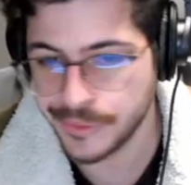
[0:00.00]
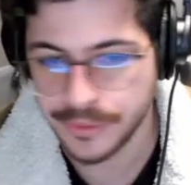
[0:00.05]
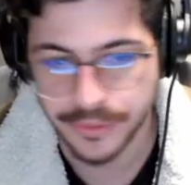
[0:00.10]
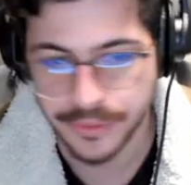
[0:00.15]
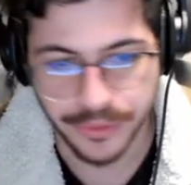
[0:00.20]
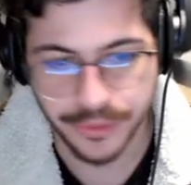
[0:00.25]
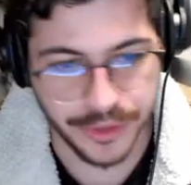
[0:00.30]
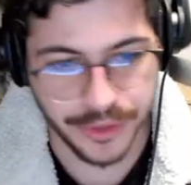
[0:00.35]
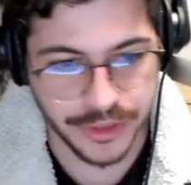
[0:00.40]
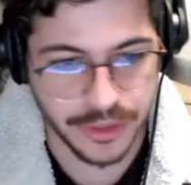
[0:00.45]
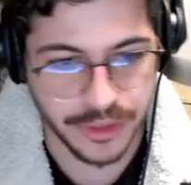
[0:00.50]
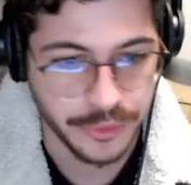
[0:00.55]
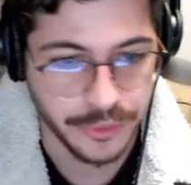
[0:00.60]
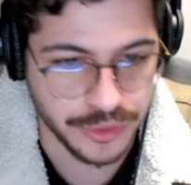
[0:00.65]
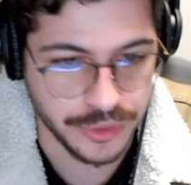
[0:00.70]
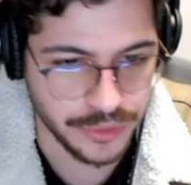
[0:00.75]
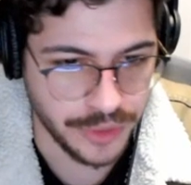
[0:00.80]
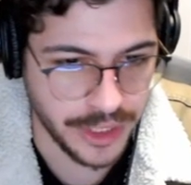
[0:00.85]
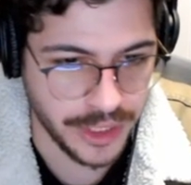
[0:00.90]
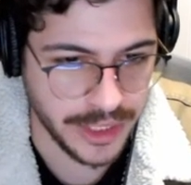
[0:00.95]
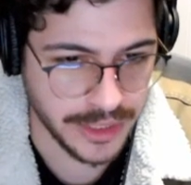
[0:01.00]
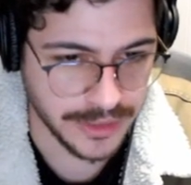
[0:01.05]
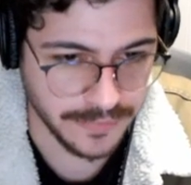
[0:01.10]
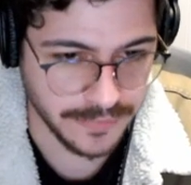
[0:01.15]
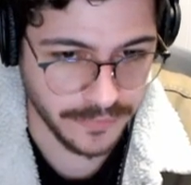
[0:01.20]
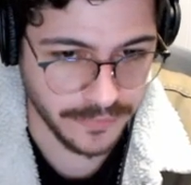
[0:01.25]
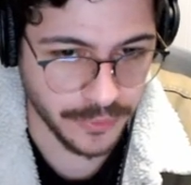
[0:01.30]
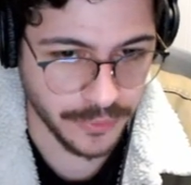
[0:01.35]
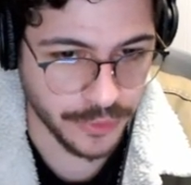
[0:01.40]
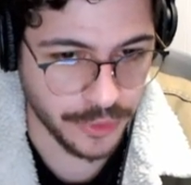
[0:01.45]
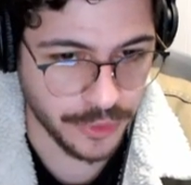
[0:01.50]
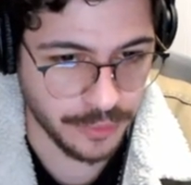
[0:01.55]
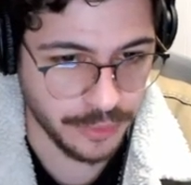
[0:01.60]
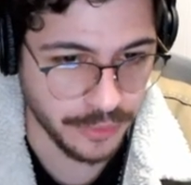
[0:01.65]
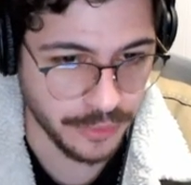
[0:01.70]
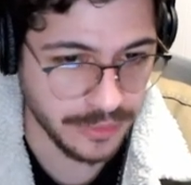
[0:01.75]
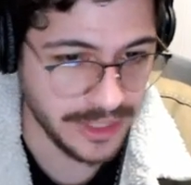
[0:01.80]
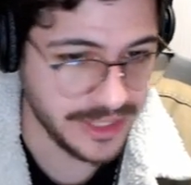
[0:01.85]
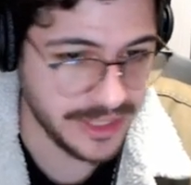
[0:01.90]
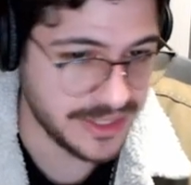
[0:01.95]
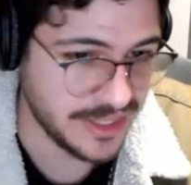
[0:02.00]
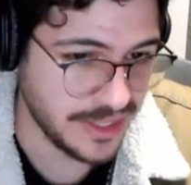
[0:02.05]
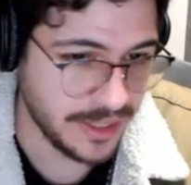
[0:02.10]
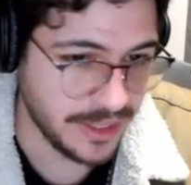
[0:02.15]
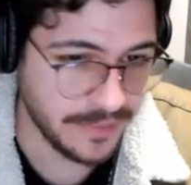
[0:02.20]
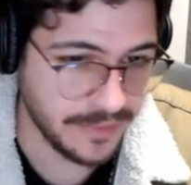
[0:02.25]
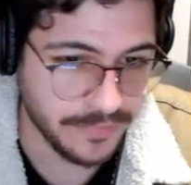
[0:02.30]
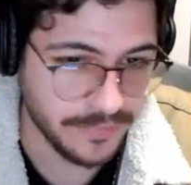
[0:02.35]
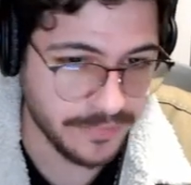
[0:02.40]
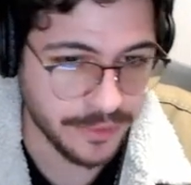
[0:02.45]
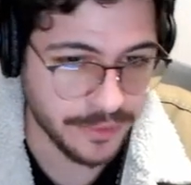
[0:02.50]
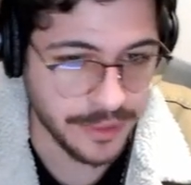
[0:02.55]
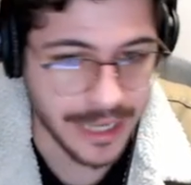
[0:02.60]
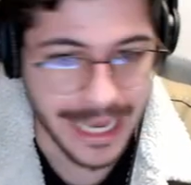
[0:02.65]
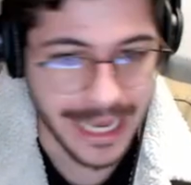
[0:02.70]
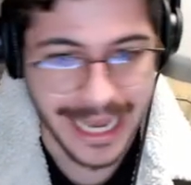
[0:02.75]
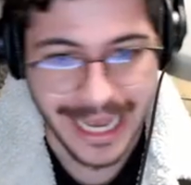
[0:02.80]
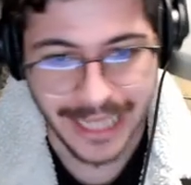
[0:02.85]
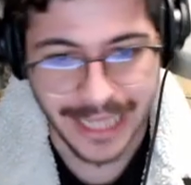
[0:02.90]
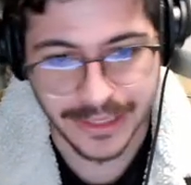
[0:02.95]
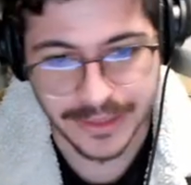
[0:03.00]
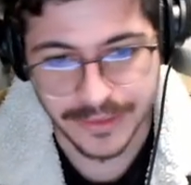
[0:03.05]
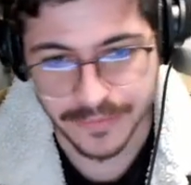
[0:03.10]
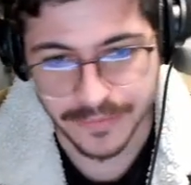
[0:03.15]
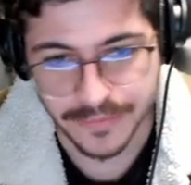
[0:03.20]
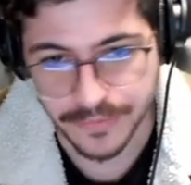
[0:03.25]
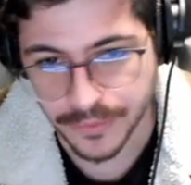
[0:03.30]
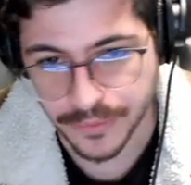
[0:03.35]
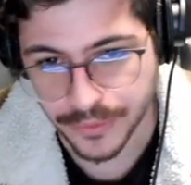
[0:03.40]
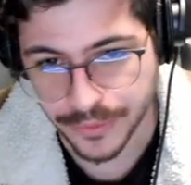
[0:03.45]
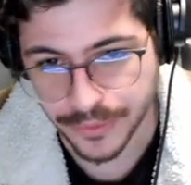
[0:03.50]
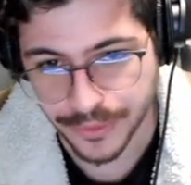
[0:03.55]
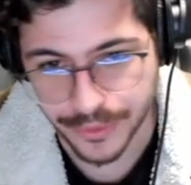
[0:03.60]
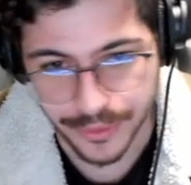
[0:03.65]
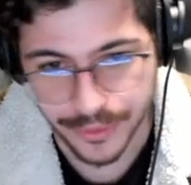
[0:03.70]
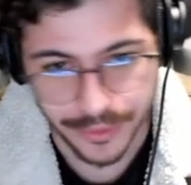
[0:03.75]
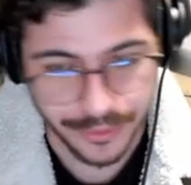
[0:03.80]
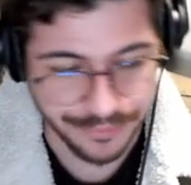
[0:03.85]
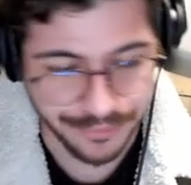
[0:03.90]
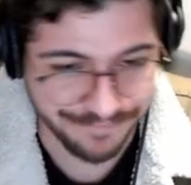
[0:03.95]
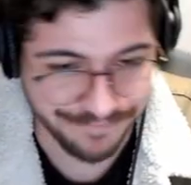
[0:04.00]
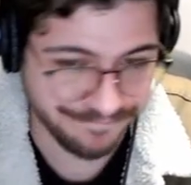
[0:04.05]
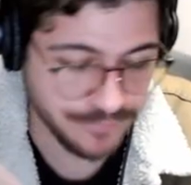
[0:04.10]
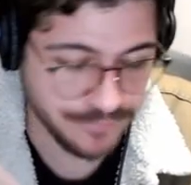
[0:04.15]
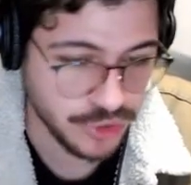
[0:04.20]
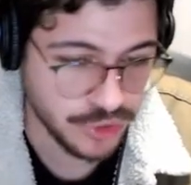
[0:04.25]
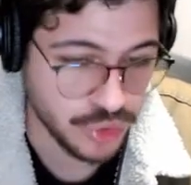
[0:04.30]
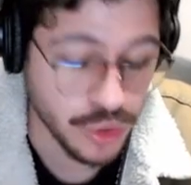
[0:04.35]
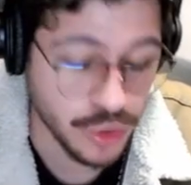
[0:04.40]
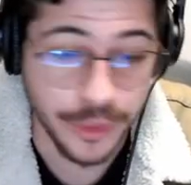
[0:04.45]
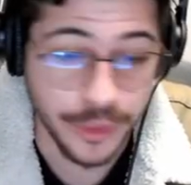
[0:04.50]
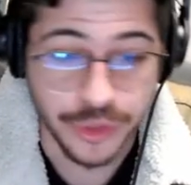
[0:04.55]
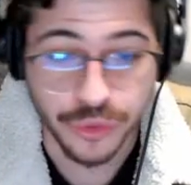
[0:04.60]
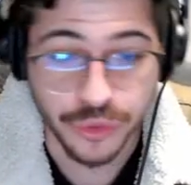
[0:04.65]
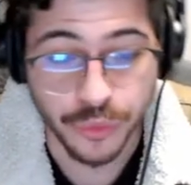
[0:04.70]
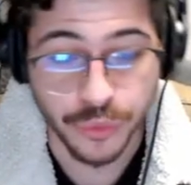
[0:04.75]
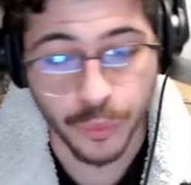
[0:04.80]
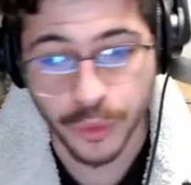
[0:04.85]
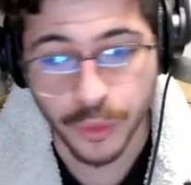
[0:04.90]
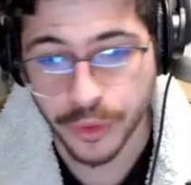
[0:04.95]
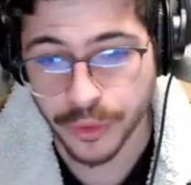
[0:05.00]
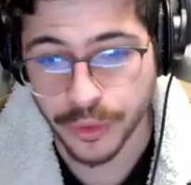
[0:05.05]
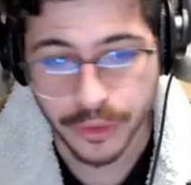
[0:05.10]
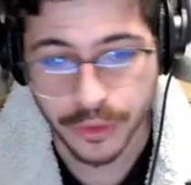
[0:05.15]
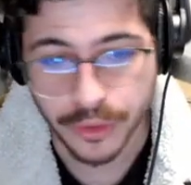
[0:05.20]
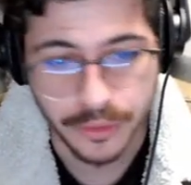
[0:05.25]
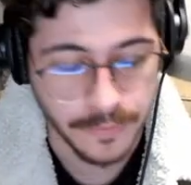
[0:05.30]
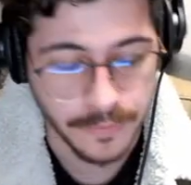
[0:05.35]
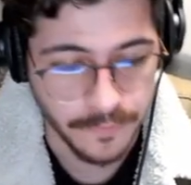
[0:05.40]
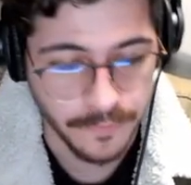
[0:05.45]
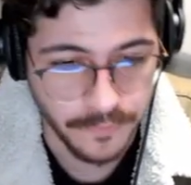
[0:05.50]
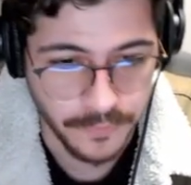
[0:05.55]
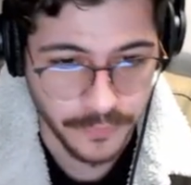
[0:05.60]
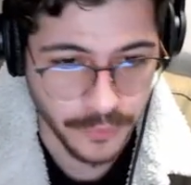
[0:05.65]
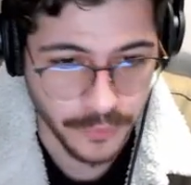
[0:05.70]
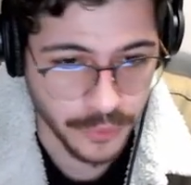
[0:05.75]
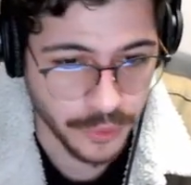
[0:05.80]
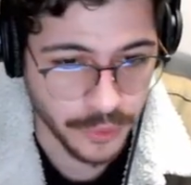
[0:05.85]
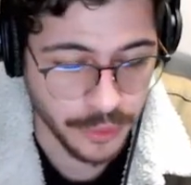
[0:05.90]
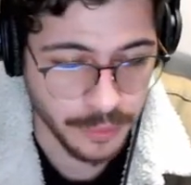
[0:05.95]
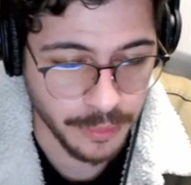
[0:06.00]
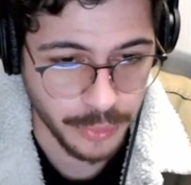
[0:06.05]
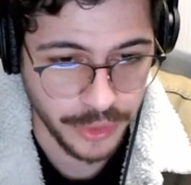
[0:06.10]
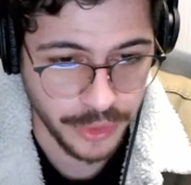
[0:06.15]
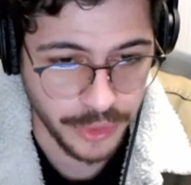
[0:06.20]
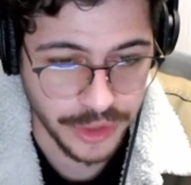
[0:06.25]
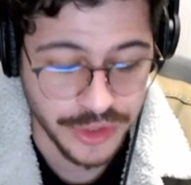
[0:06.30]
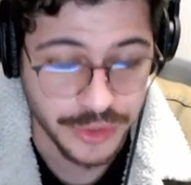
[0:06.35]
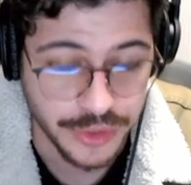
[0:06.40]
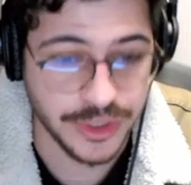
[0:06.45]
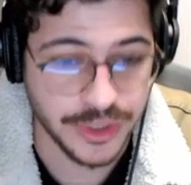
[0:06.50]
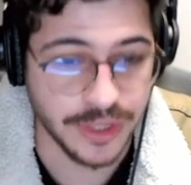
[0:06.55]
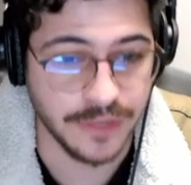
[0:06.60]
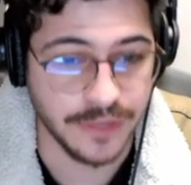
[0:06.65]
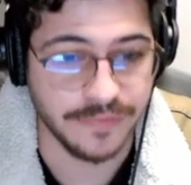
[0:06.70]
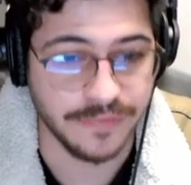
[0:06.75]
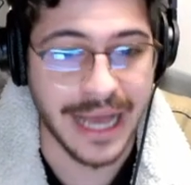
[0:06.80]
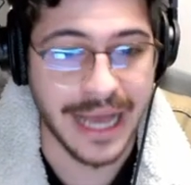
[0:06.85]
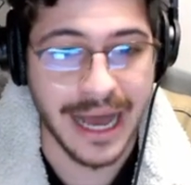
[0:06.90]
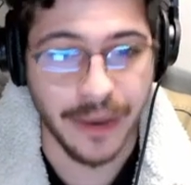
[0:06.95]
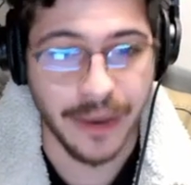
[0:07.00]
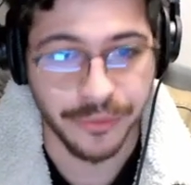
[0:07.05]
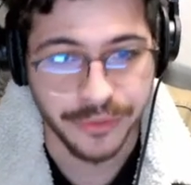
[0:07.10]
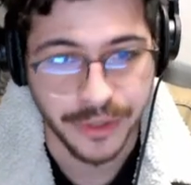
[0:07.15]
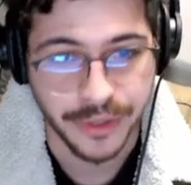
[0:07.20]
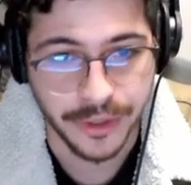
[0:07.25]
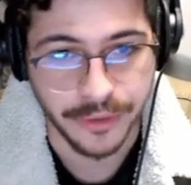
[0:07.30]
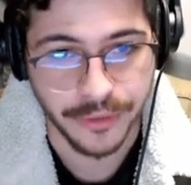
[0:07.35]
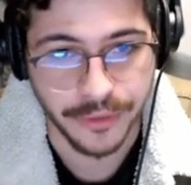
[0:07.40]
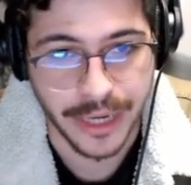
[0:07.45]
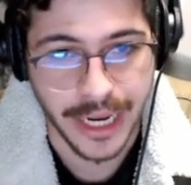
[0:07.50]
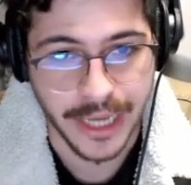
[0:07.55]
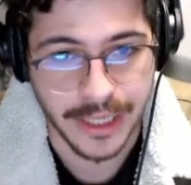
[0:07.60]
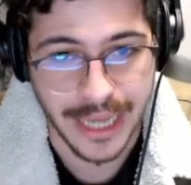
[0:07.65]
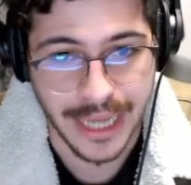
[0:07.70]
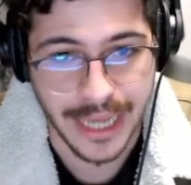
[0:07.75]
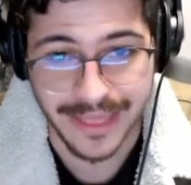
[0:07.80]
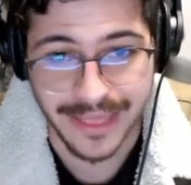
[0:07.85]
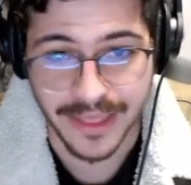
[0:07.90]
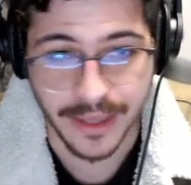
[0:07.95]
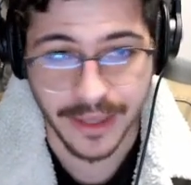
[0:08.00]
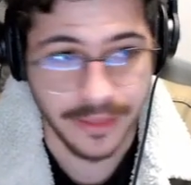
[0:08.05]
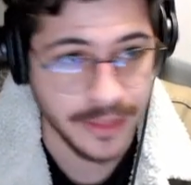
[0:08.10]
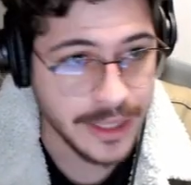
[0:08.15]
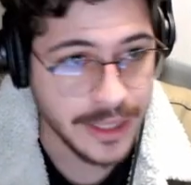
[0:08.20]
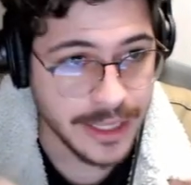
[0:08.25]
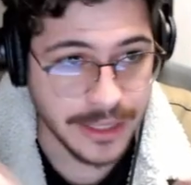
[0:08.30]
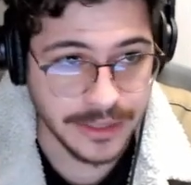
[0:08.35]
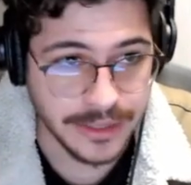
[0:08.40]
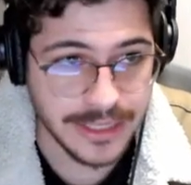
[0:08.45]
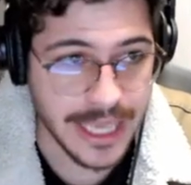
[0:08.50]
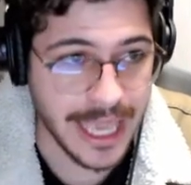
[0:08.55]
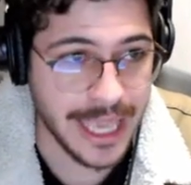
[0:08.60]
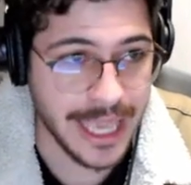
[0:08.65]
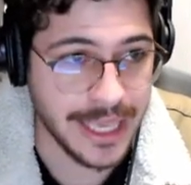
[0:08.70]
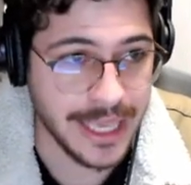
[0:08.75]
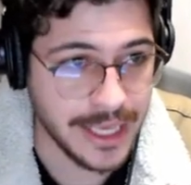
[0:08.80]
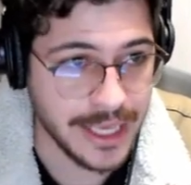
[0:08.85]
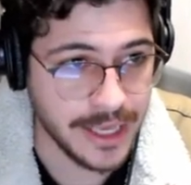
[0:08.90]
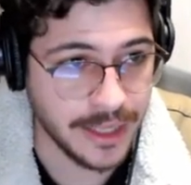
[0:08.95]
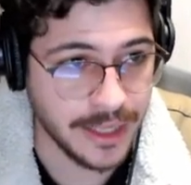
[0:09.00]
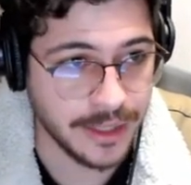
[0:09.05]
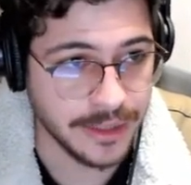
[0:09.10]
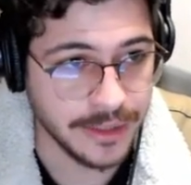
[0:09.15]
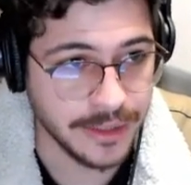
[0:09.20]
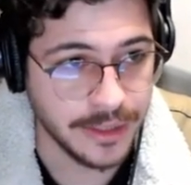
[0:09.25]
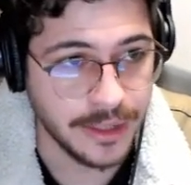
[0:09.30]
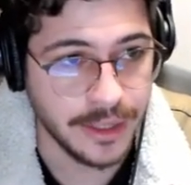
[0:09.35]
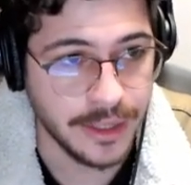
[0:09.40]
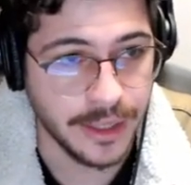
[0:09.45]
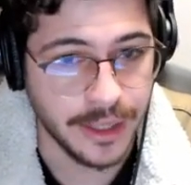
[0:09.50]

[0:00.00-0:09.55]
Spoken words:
there is opportunities for publicity, for ads, for showing your work, for putting yourself out there, right? And then taking